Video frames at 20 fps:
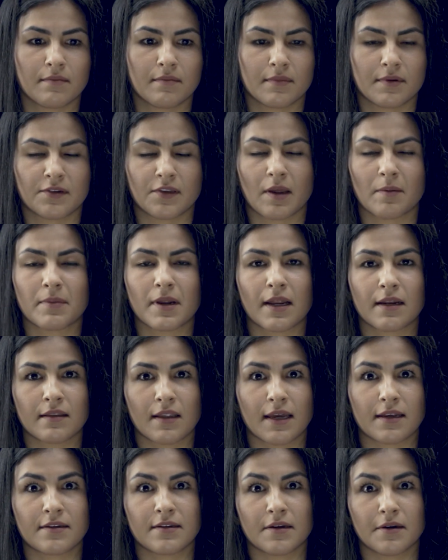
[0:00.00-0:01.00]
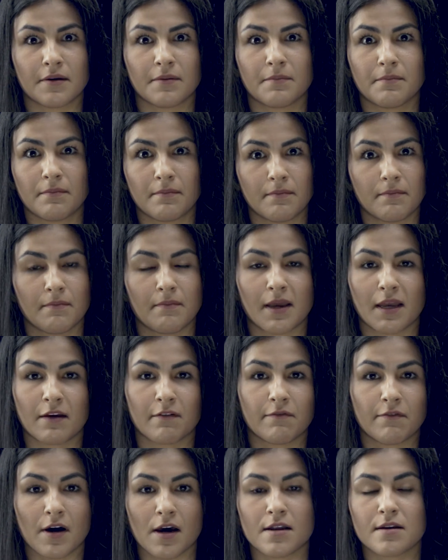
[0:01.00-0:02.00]
stepdad liked to make
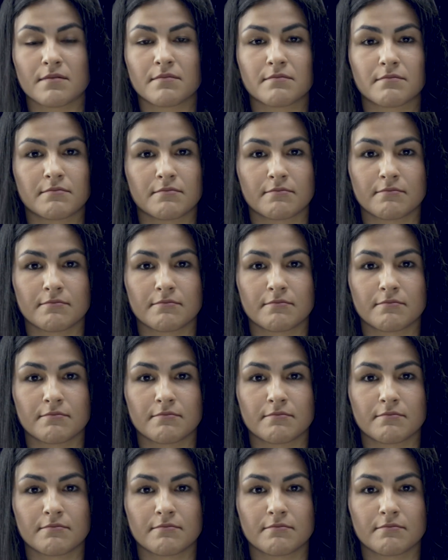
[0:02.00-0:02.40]
it fun,